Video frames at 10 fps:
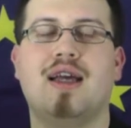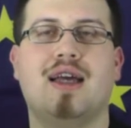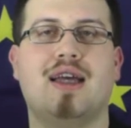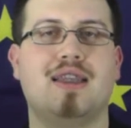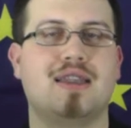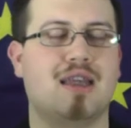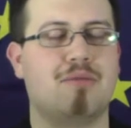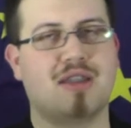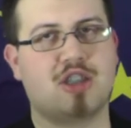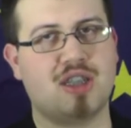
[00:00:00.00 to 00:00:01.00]
and
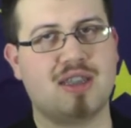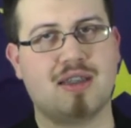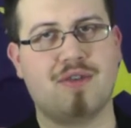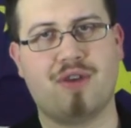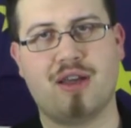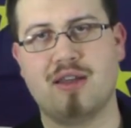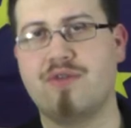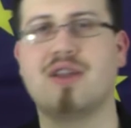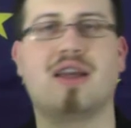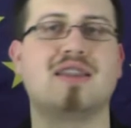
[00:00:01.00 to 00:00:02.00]
but just if
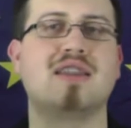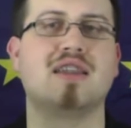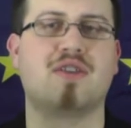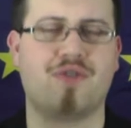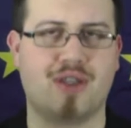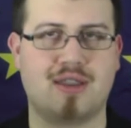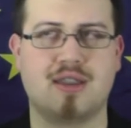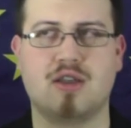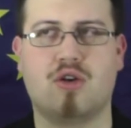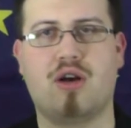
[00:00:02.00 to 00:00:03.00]
I see it's
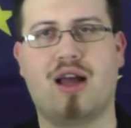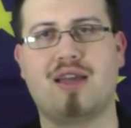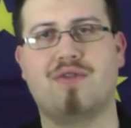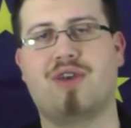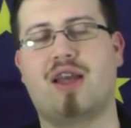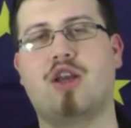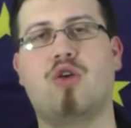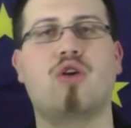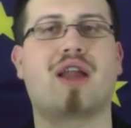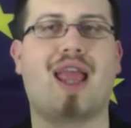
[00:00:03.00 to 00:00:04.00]
fit, or if I
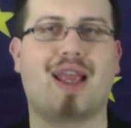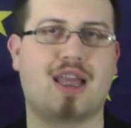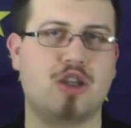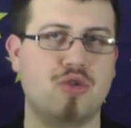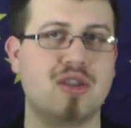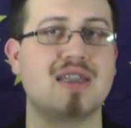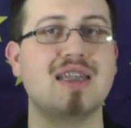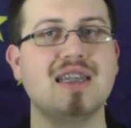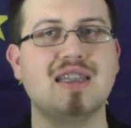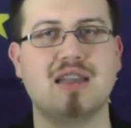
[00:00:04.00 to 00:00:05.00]
know okay I can do this
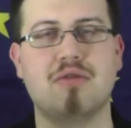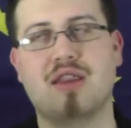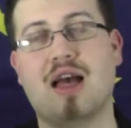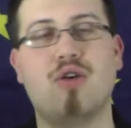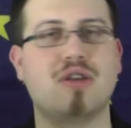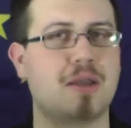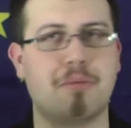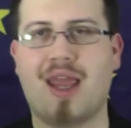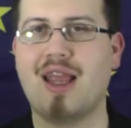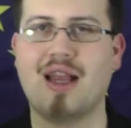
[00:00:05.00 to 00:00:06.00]
easily without
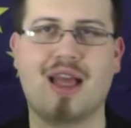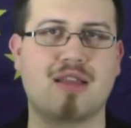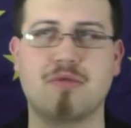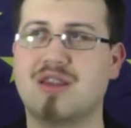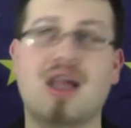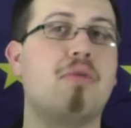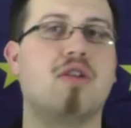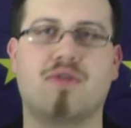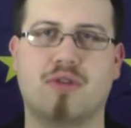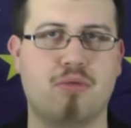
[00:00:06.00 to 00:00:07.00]
making like double
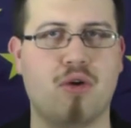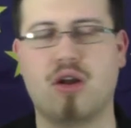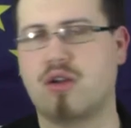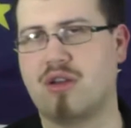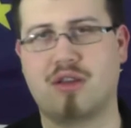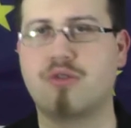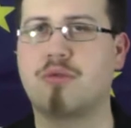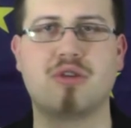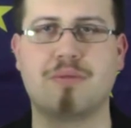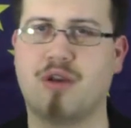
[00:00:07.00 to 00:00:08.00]
of the work or the
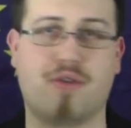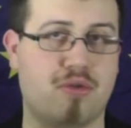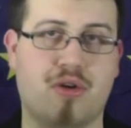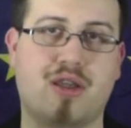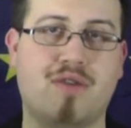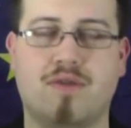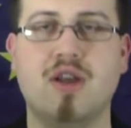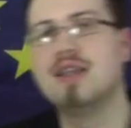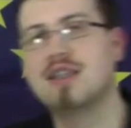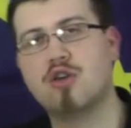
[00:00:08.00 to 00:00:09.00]
triple of the work even.
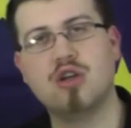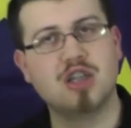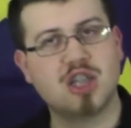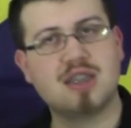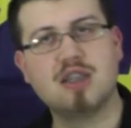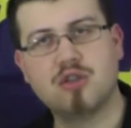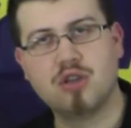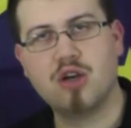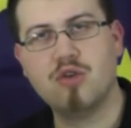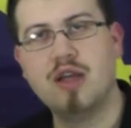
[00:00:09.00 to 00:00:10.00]
So just that you
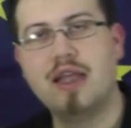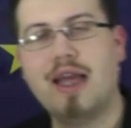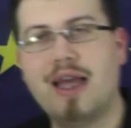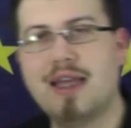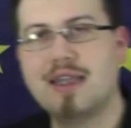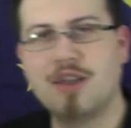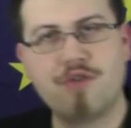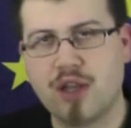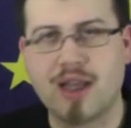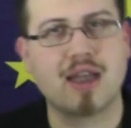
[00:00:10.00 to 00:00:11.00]
know, and
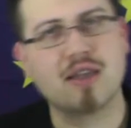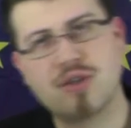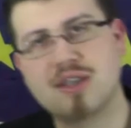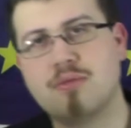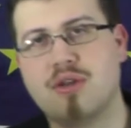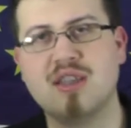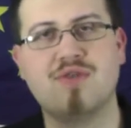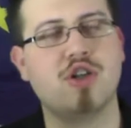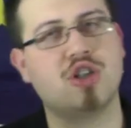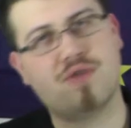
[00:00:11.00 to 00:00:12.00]
if you're like interested more in this
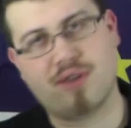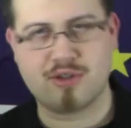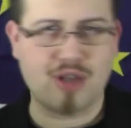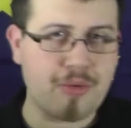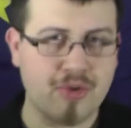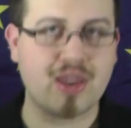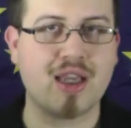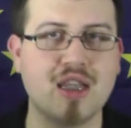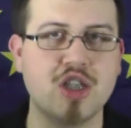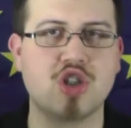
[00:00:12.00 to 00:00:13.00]
version, if you have trouble with
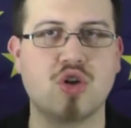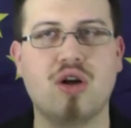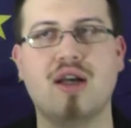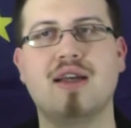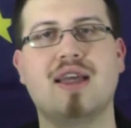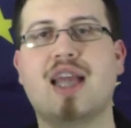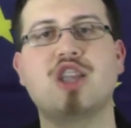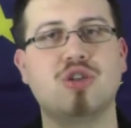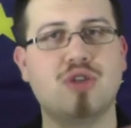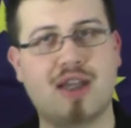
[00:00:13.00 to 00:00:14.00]
English, or
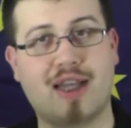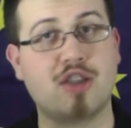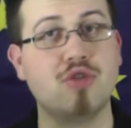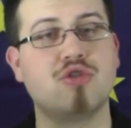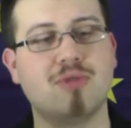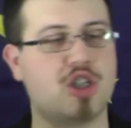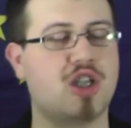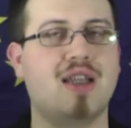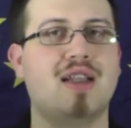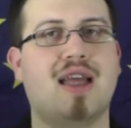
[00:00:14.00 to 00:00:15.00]
actually you're like new to my
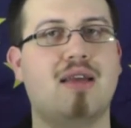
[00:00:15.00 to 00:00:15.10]
channel,